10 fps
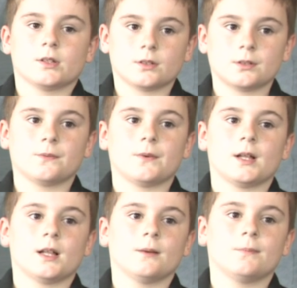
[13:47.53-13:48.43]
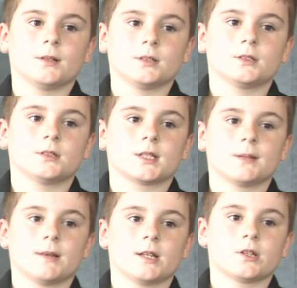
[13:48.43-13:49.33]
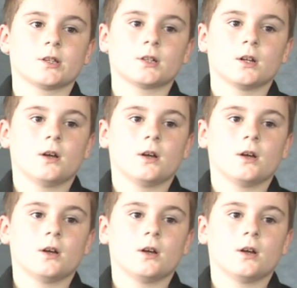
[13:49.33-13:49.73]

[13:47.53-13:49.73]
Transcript: to develop his steam engine